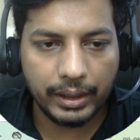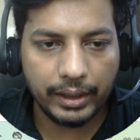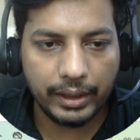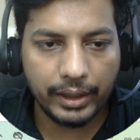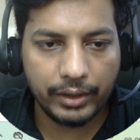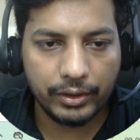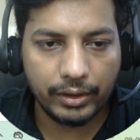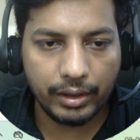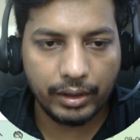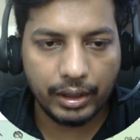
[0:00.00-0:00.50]
an
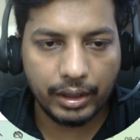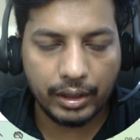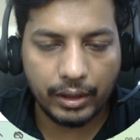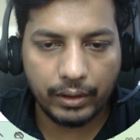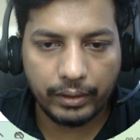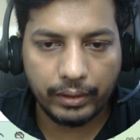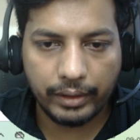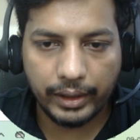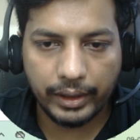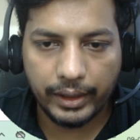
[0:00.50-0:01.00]
Azure
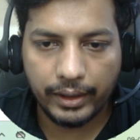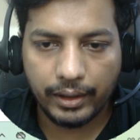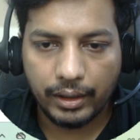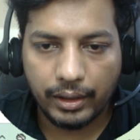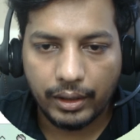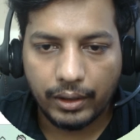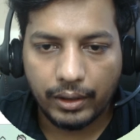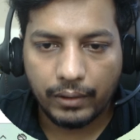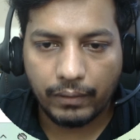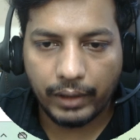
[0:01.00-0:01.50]
account, right,
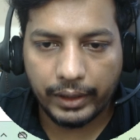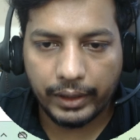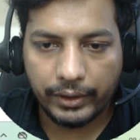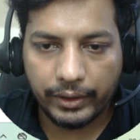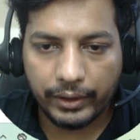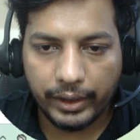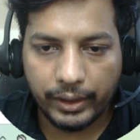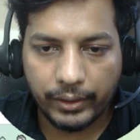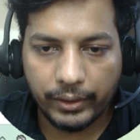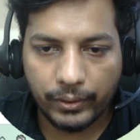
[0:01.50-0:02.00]
what you
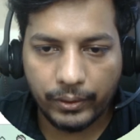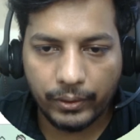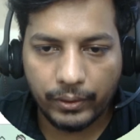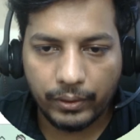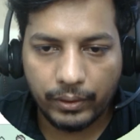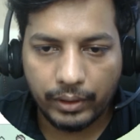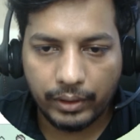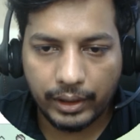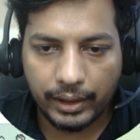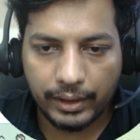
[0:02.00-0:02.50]
have to do,
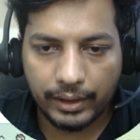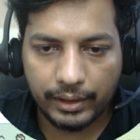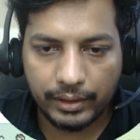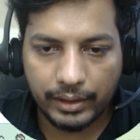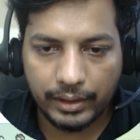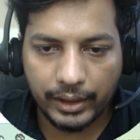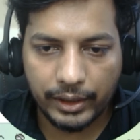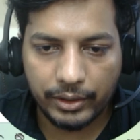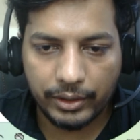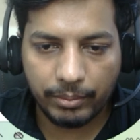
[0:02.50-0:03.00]
in a
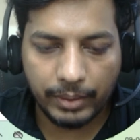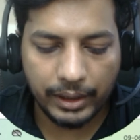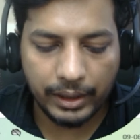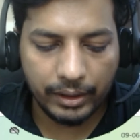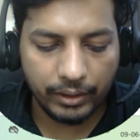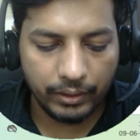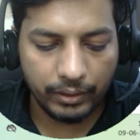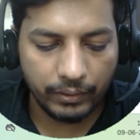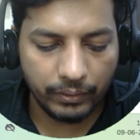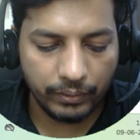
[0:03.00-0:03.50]
search bar
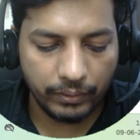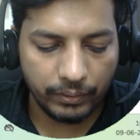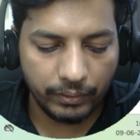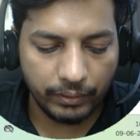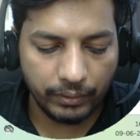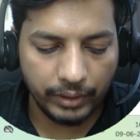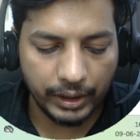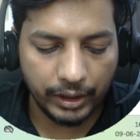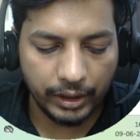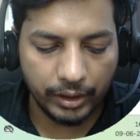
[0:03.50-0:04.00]

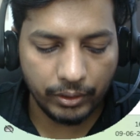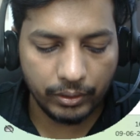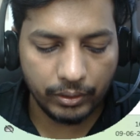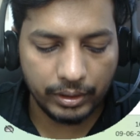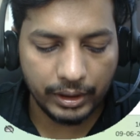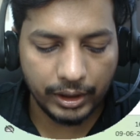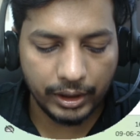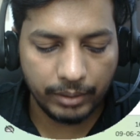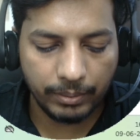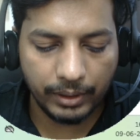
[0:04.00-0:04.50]
we have to
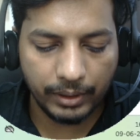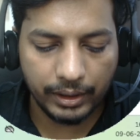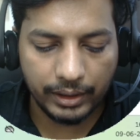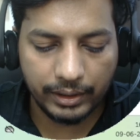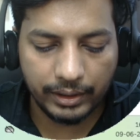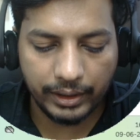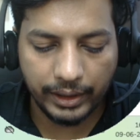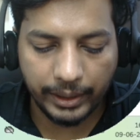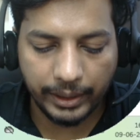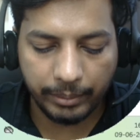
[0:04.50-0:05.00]
search for the
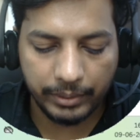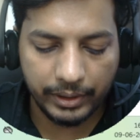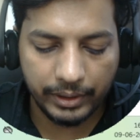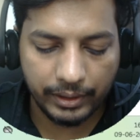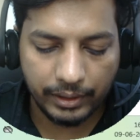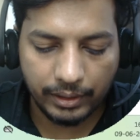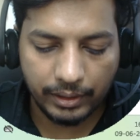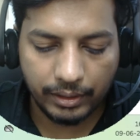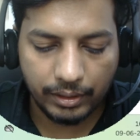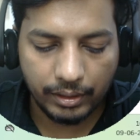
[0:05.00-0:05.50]
Synapse.
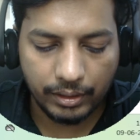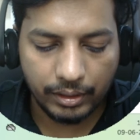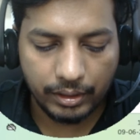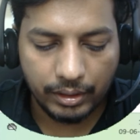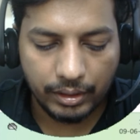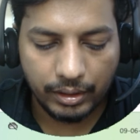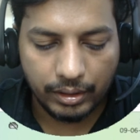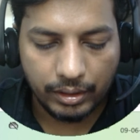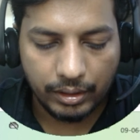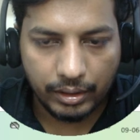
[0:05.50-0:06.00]

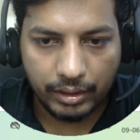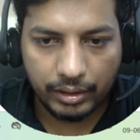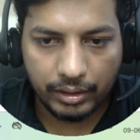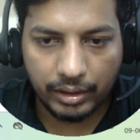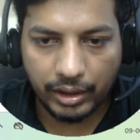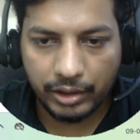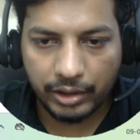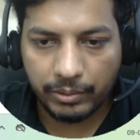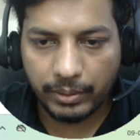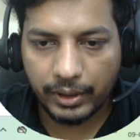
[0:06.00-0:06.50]

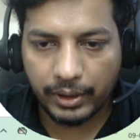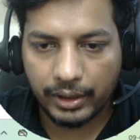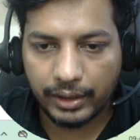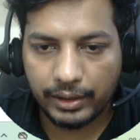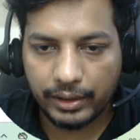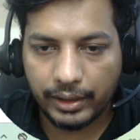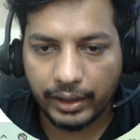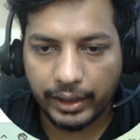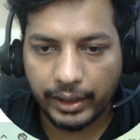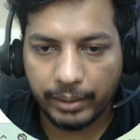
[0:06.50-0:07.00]
Search for the
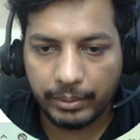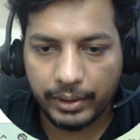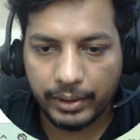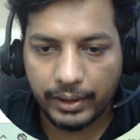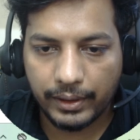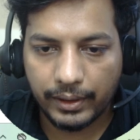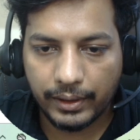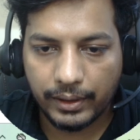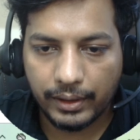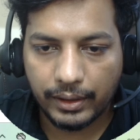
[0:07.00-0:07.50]
Synapse.
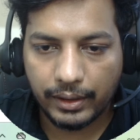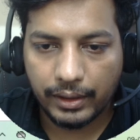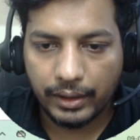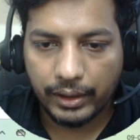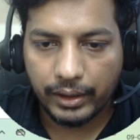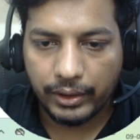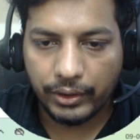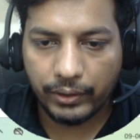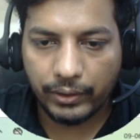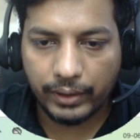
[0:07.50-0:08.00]

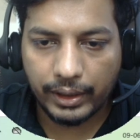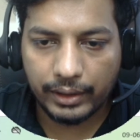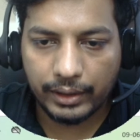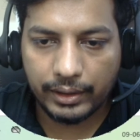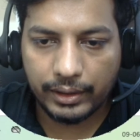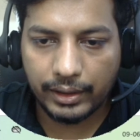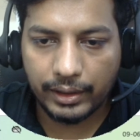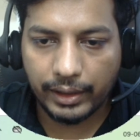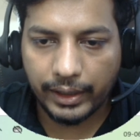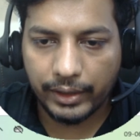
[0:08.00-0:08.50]
You can
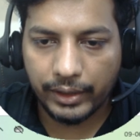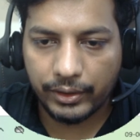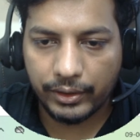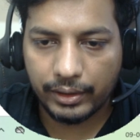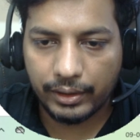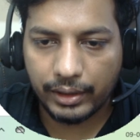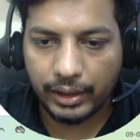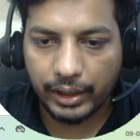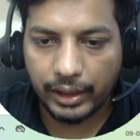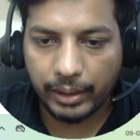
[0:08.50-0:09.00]
see Azure
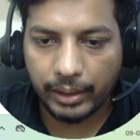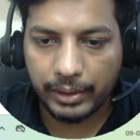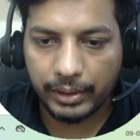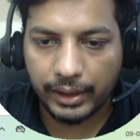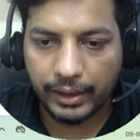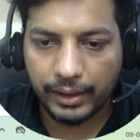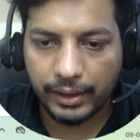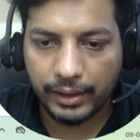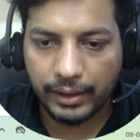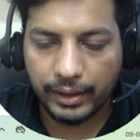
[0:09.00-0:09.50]
Synapse
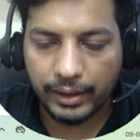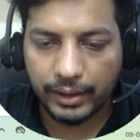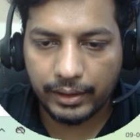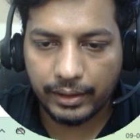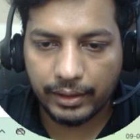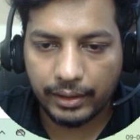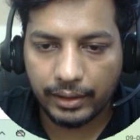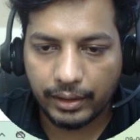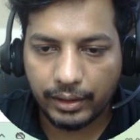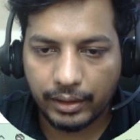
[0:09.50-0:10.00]
Analytics.
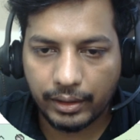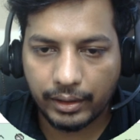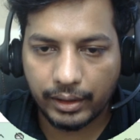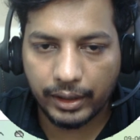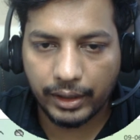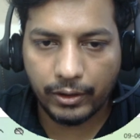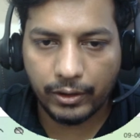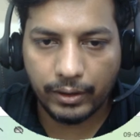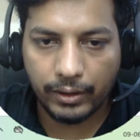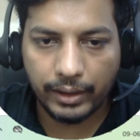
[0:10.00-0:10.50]

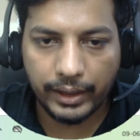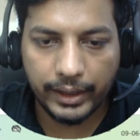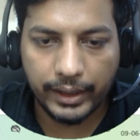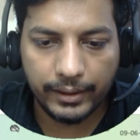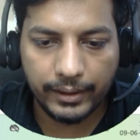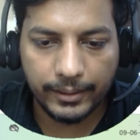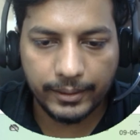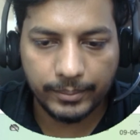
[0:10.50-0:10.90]
Click on that.